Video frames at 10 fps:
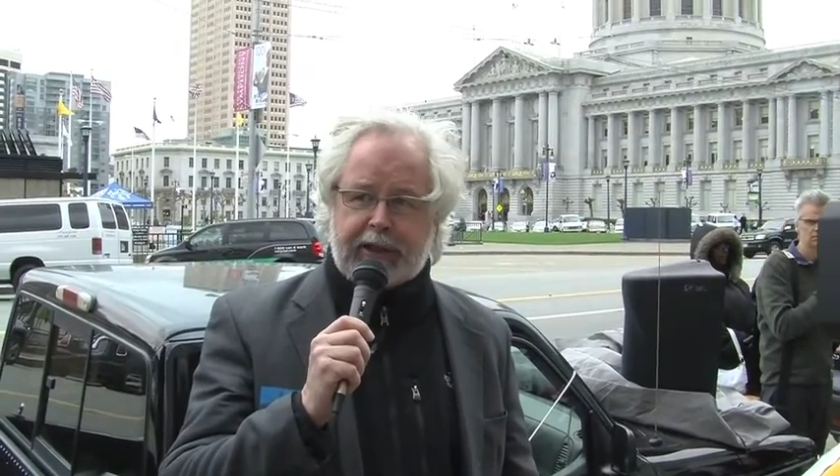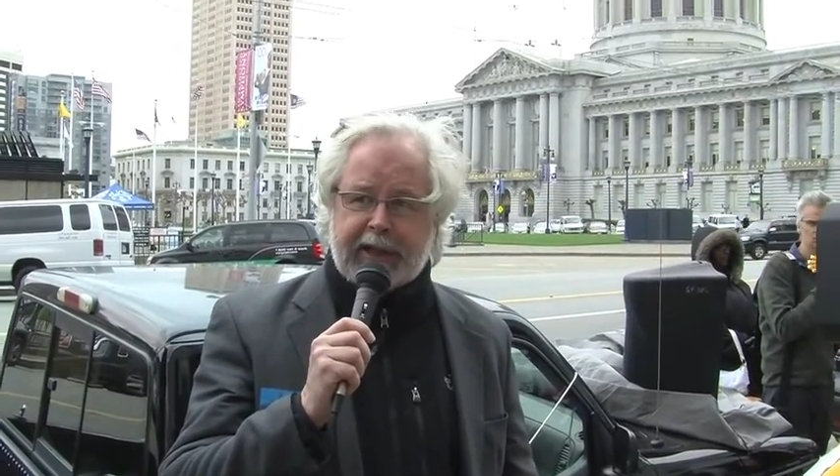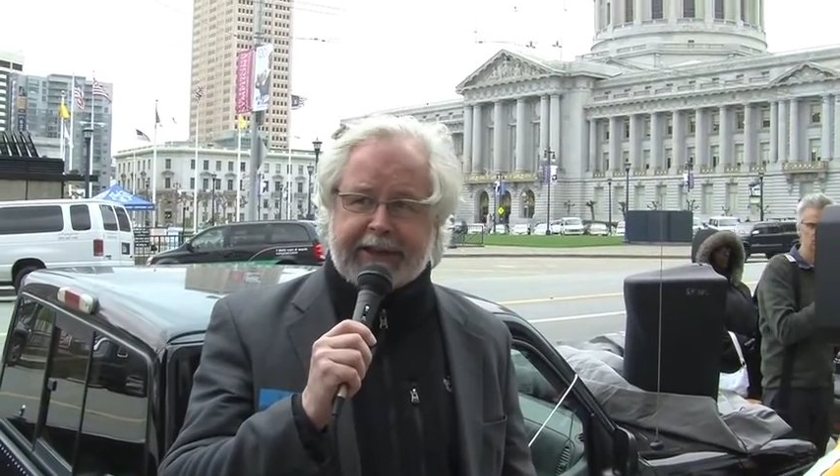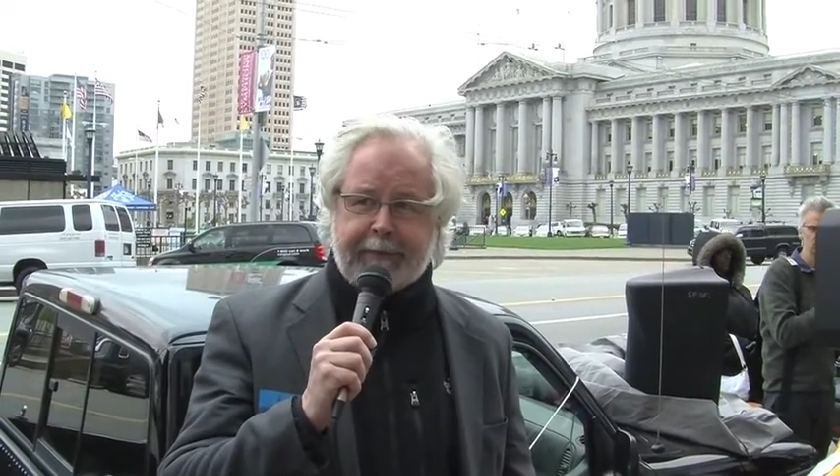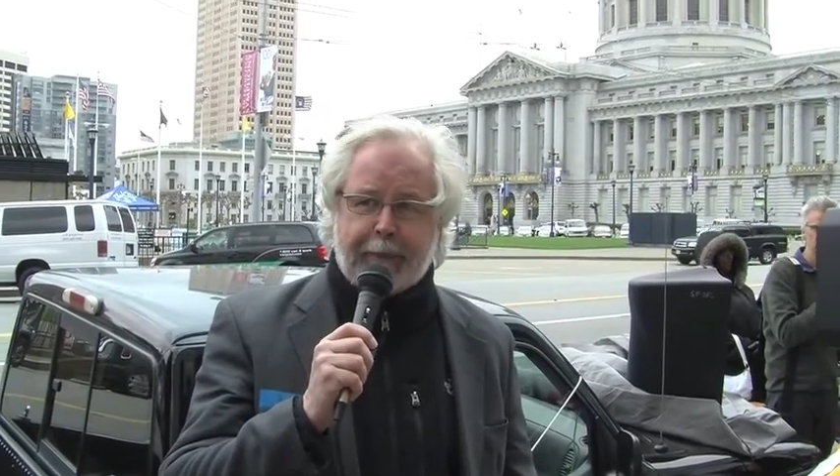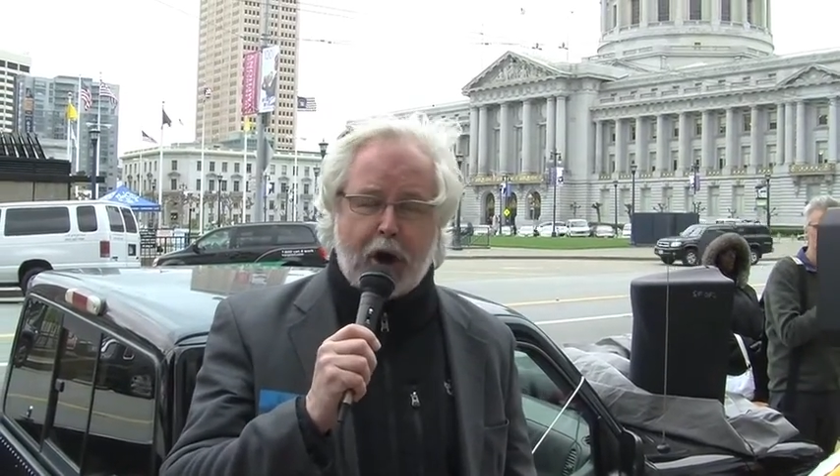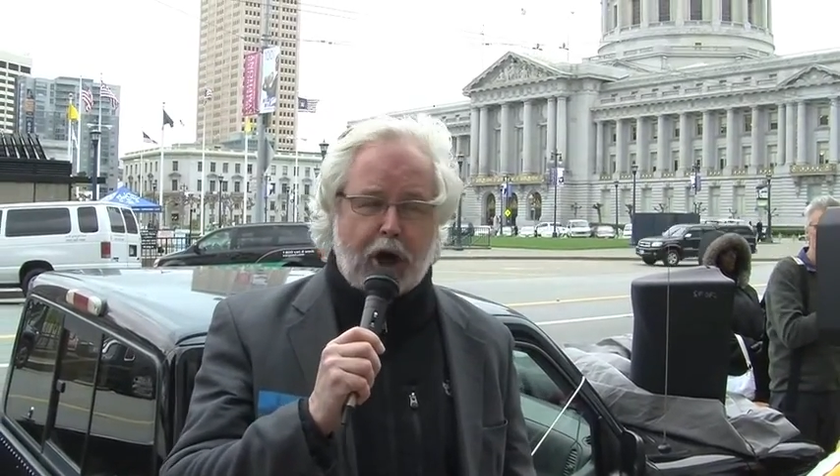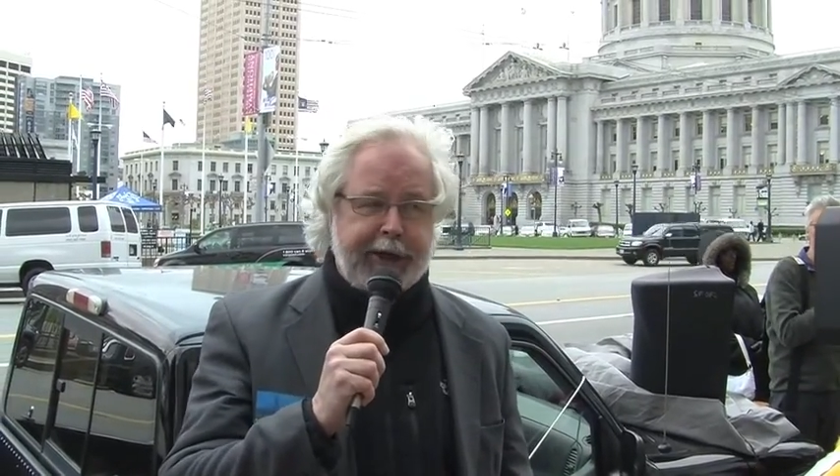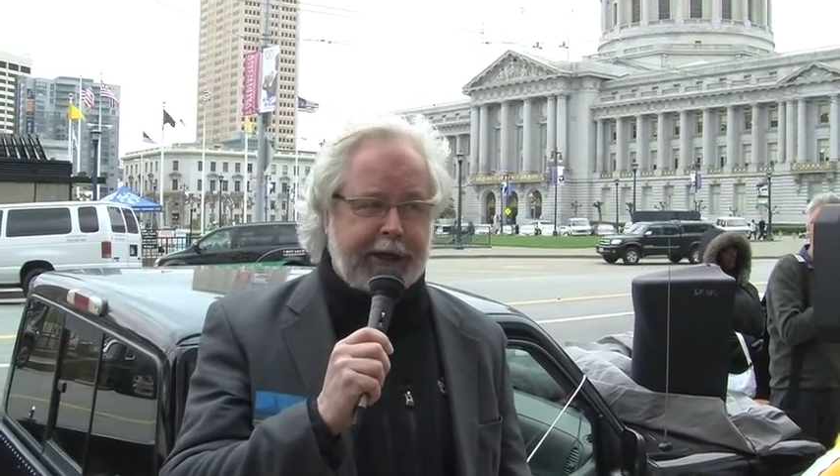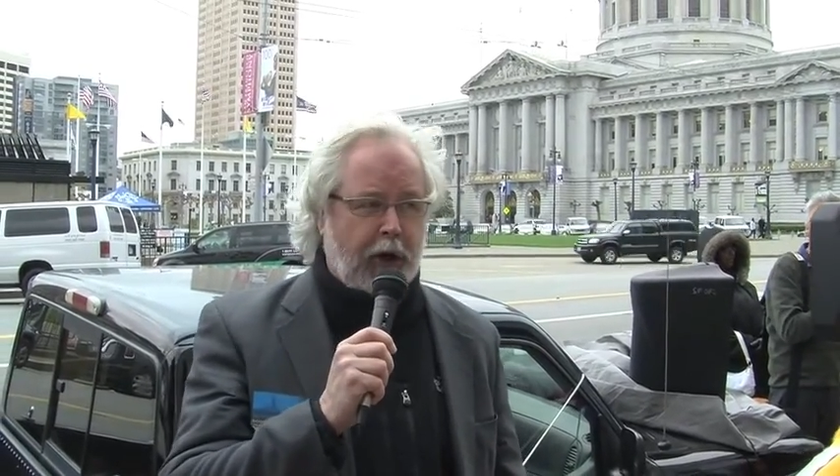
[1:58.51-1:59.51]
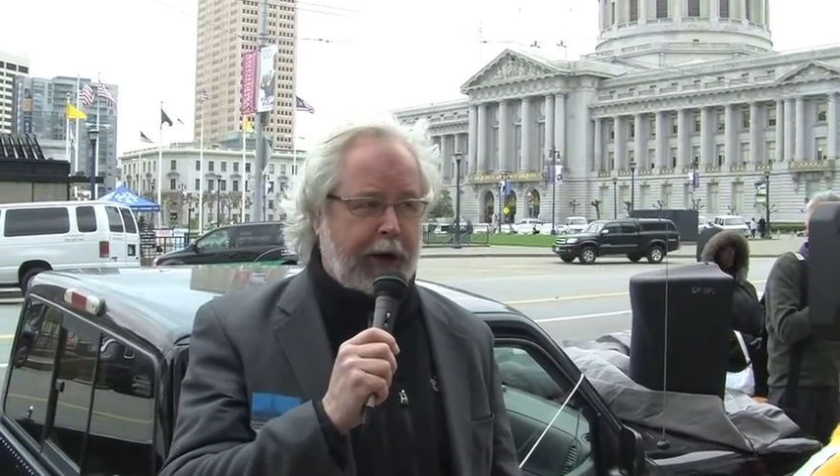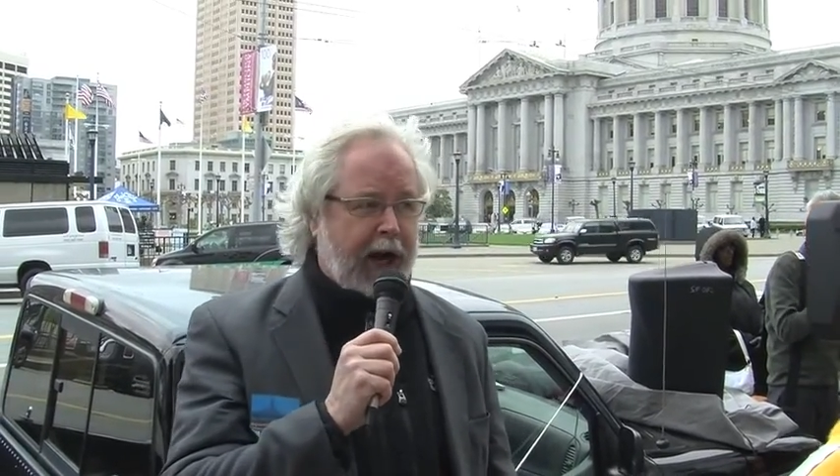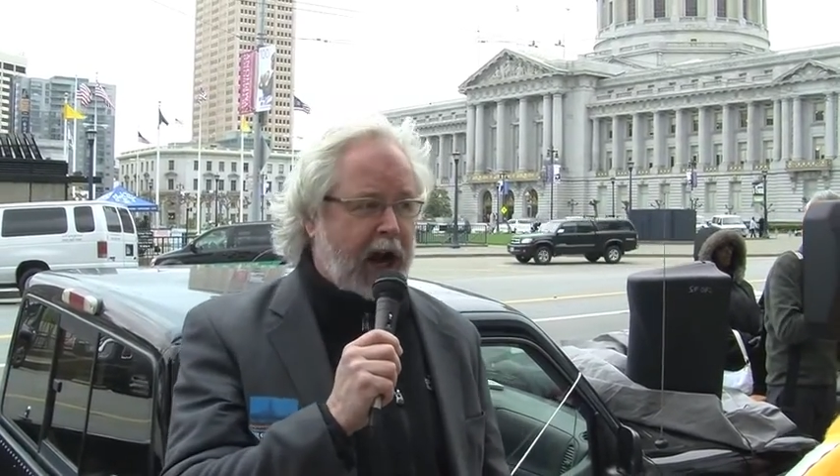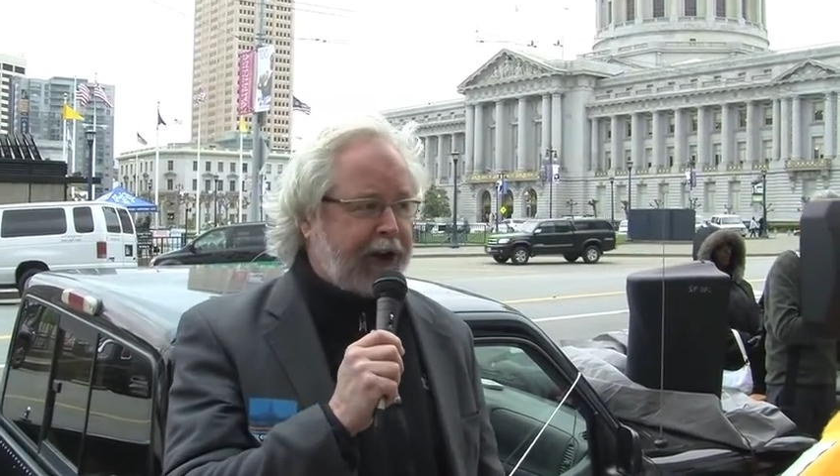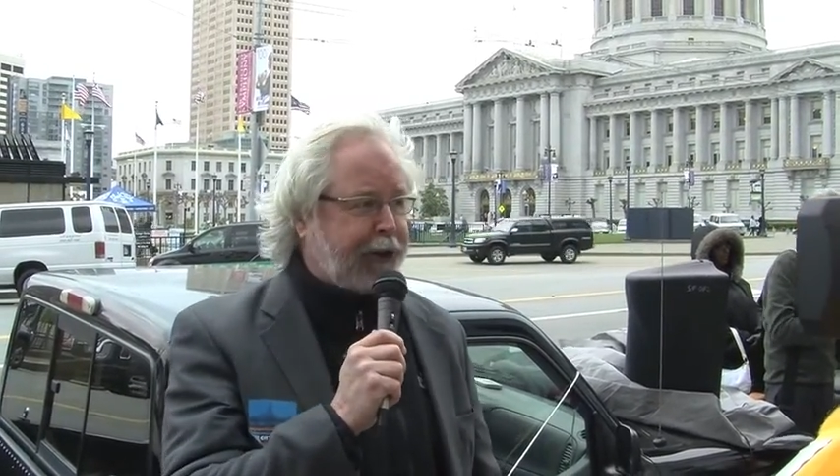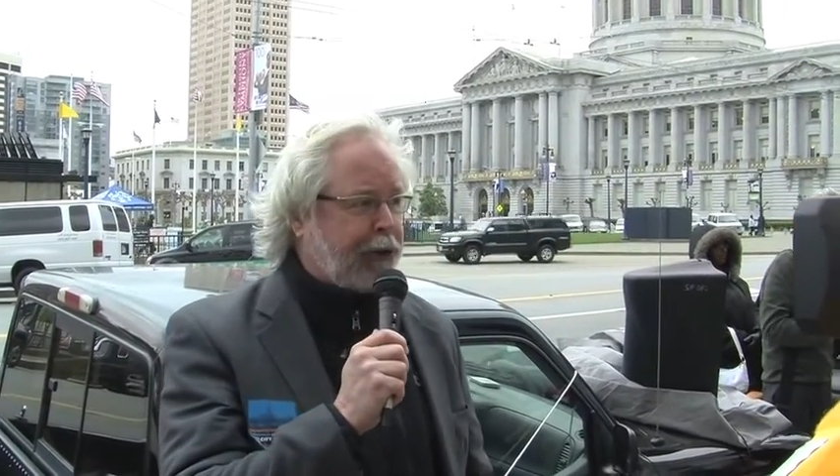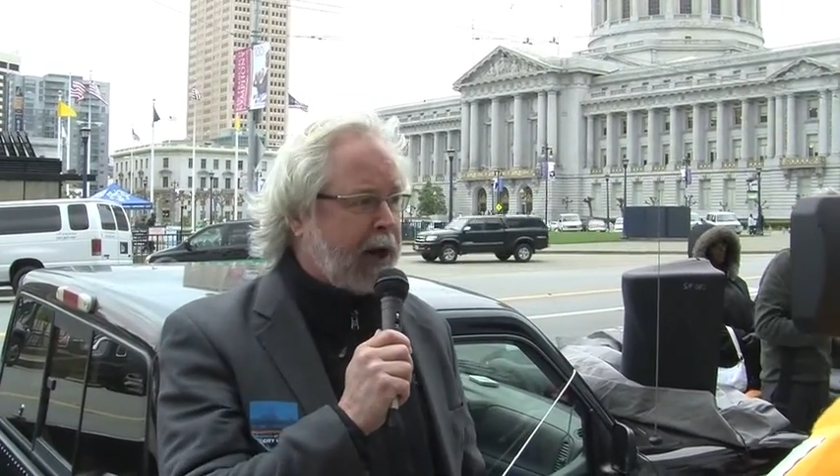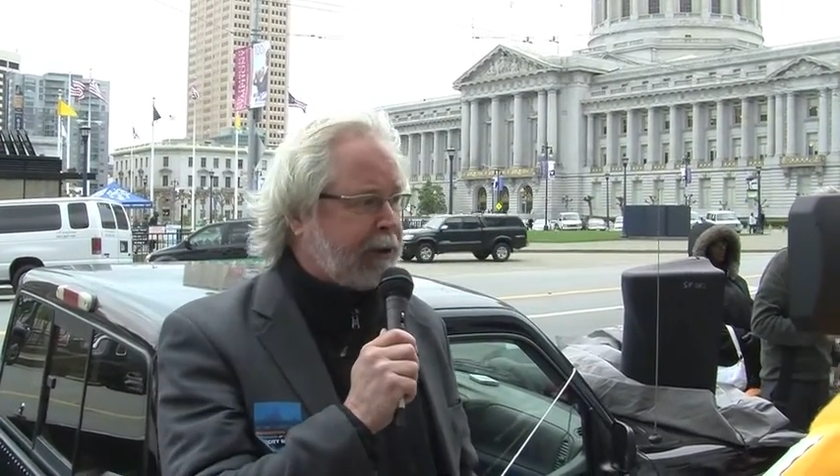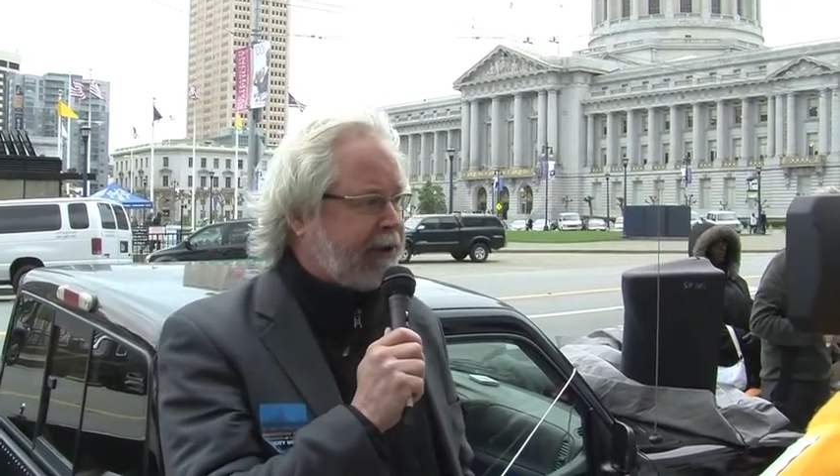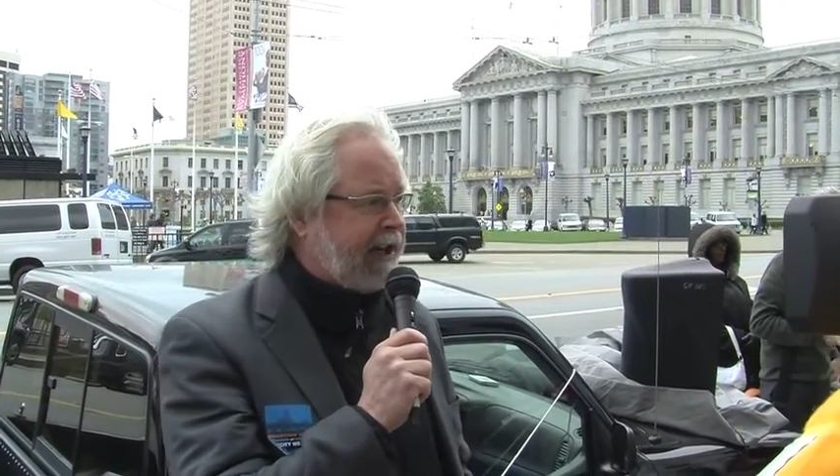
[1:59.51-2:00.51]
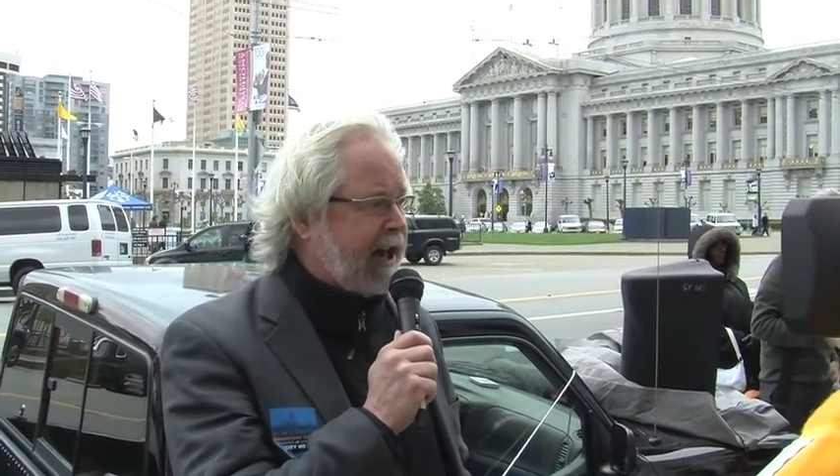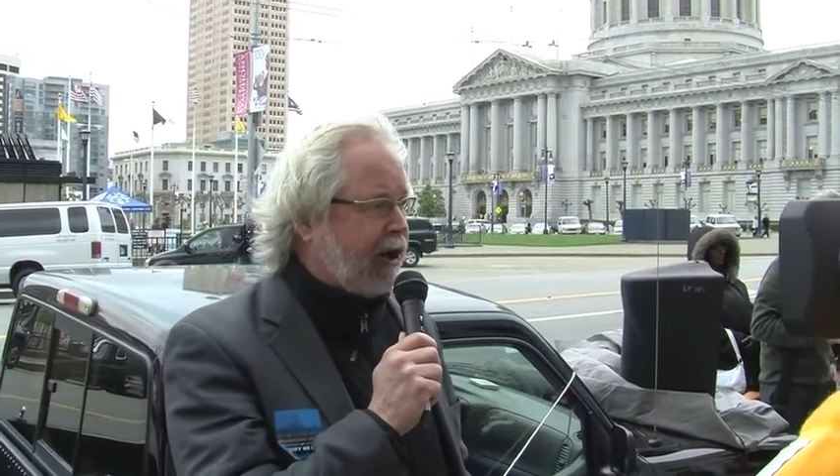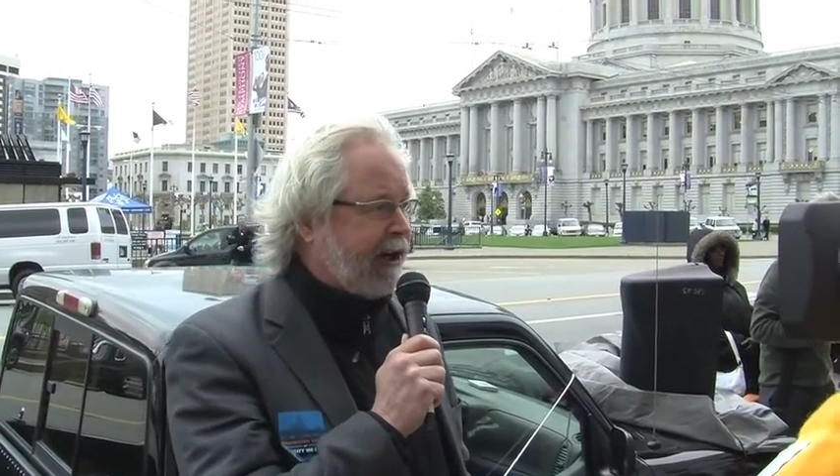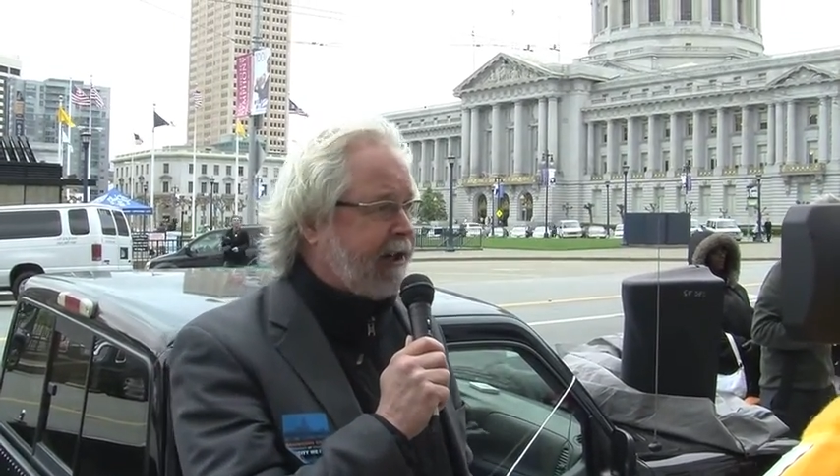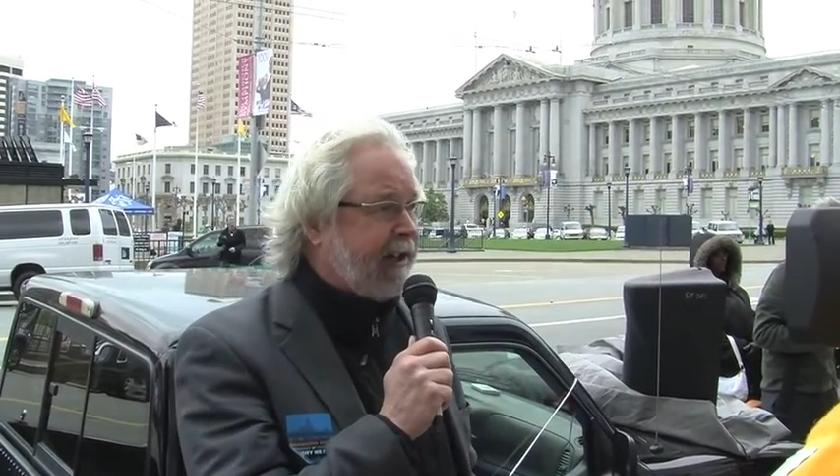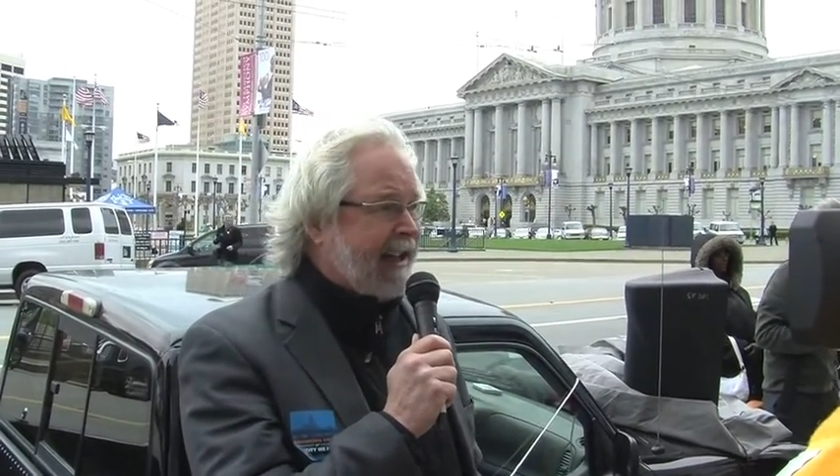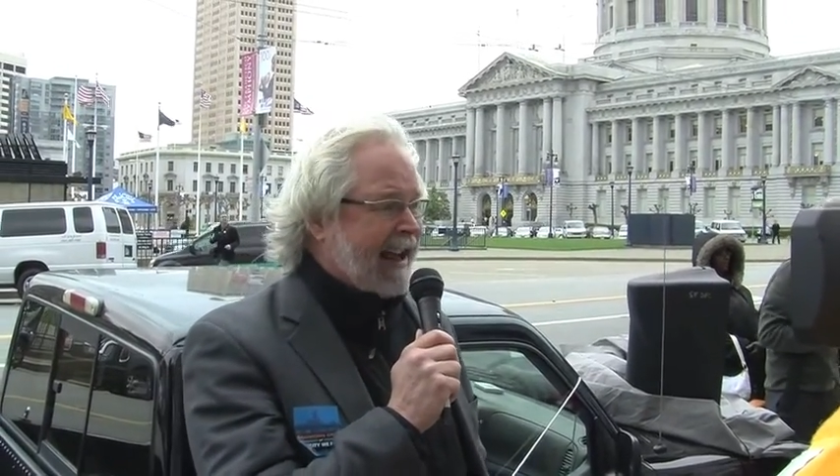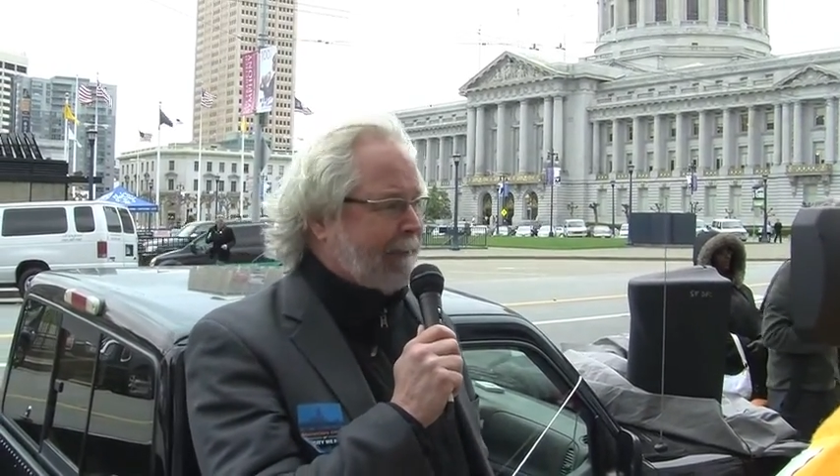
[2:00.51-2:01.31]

collective bargaining going on throughout the area,